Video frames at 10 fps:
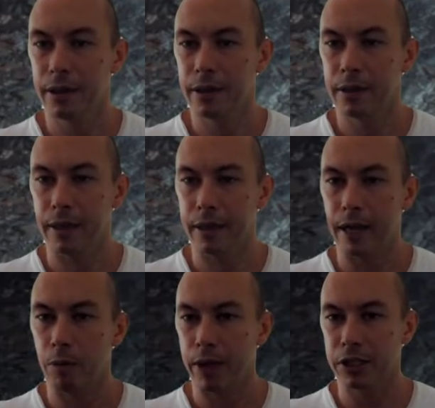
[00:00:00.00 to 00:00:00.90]
that they
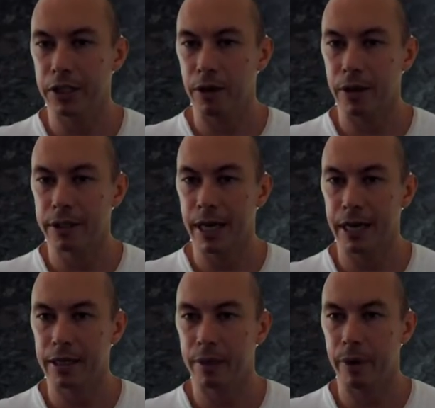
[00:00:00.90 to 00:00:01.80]
will actually go and attack
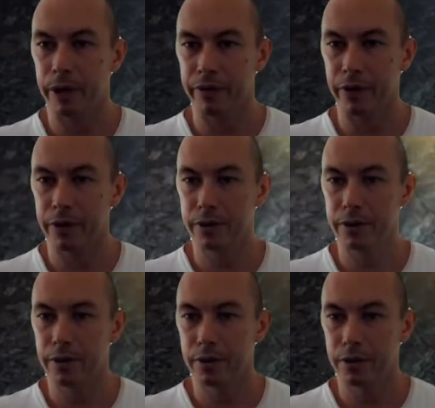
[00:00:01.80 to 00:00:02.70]
the bug
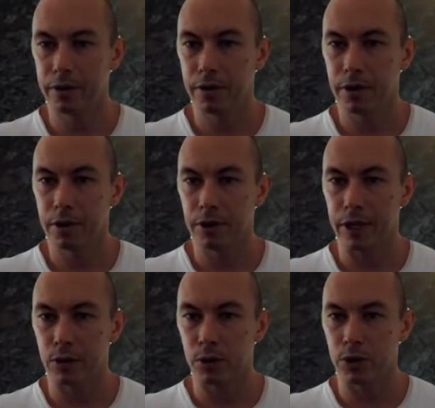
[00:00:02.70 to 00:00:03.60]
first. So
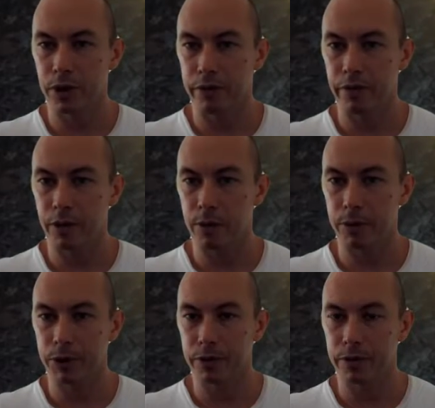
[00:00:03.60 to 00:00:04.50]
that's also another viable
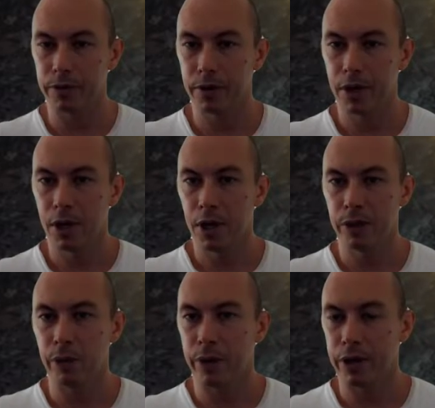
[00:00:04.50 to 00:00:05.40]
option.
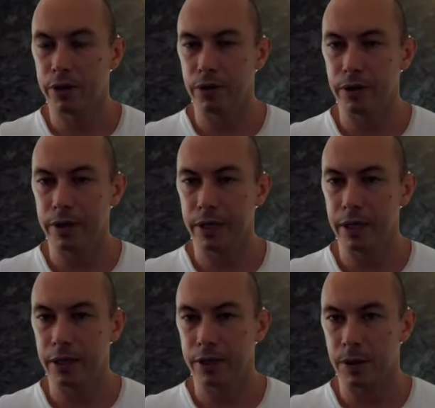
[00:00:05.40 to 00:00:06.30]
So what I'm going to do here
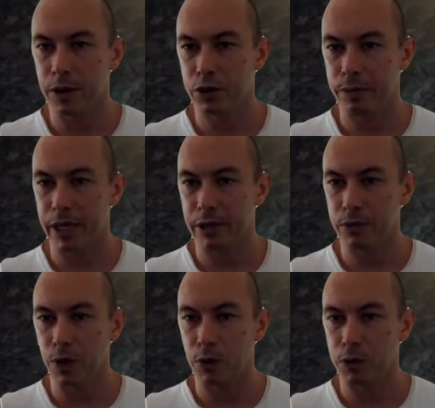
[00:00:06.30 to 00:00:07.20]
is I'm going to drop Daniel's
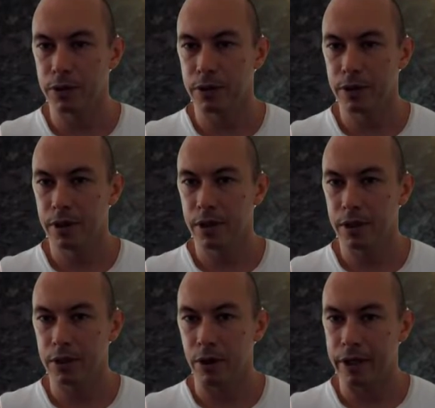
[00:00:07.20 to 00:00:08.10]
ult
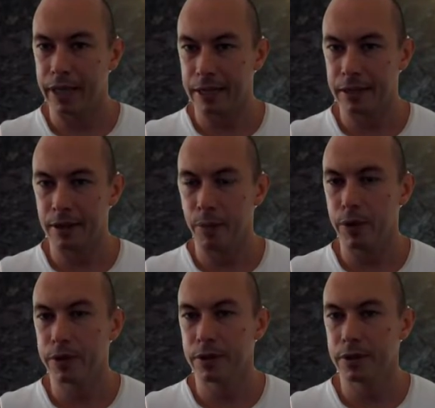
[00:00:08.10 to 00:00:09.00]
so it attacks the
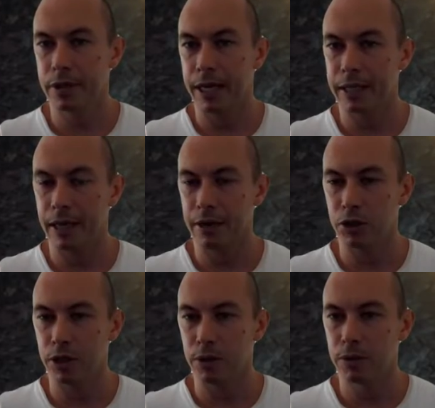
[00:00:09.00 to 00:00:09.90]
boss to take down his
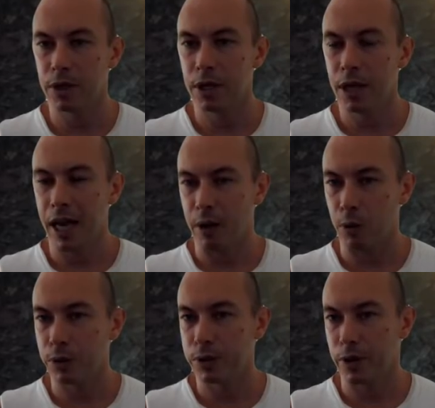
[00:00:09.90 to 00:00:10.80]
shield. And
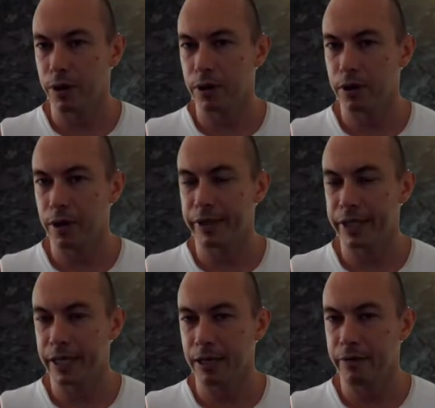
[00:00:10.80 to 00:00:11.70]
also, if I
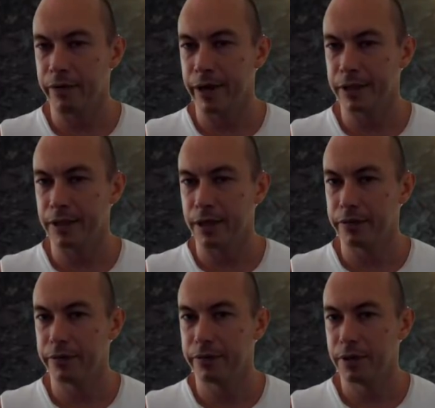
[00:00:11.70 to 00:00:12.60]
take down fast
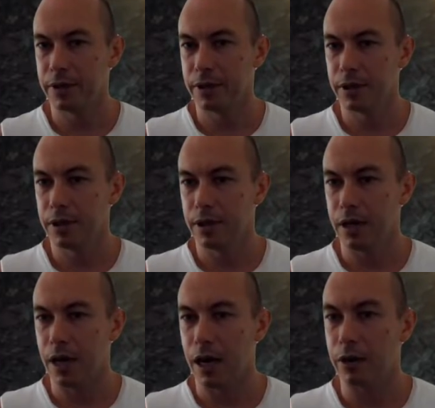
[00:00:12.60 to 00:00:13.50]
enough,
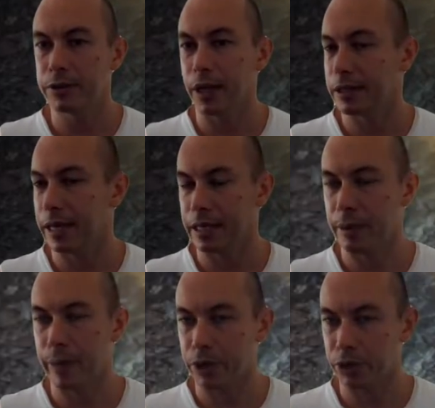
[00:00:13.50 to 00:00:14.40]
I'll start attacking the
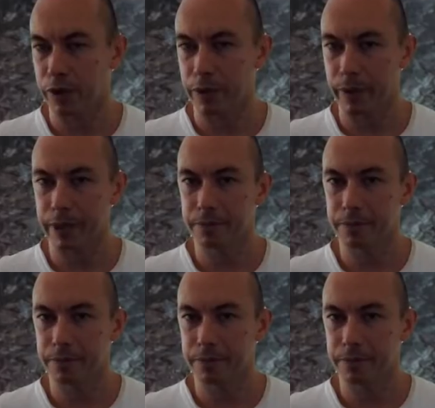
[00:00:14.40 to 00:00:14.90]
bug straight away.